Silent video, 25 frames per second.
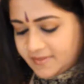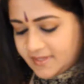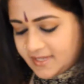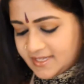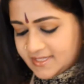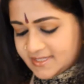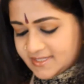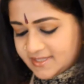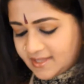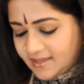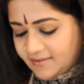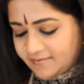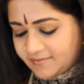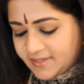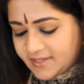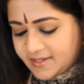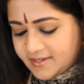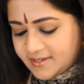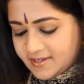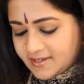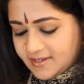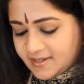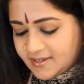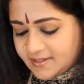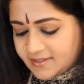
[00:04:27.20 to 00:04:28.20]
of these lovely
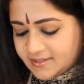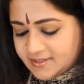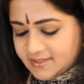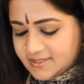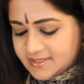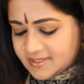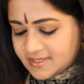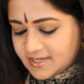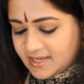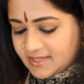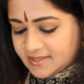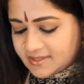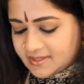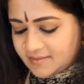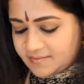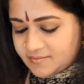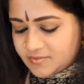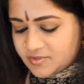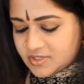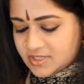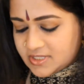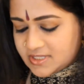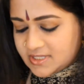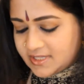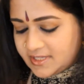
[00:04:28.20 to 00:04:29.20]
curls. Cut
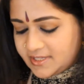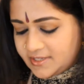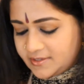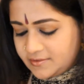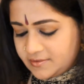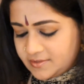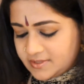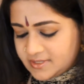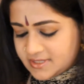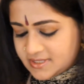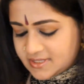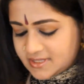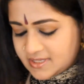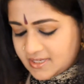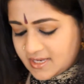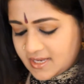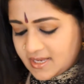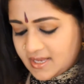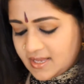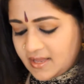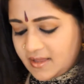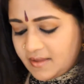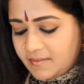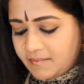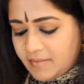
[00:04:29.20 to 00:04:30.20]
them just loose.
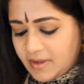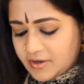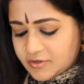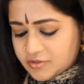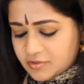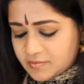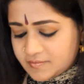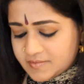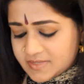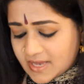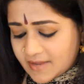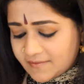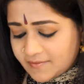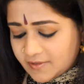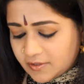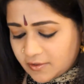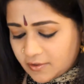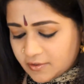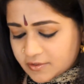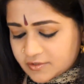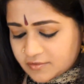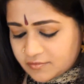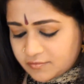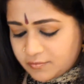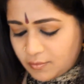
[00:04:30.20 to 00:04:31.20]
Mushrooms have a
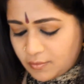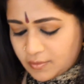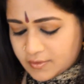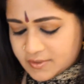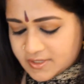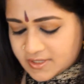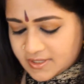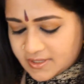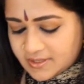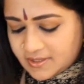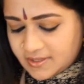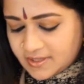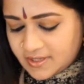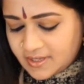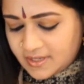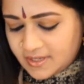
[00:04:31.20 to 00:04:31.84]
lot of water,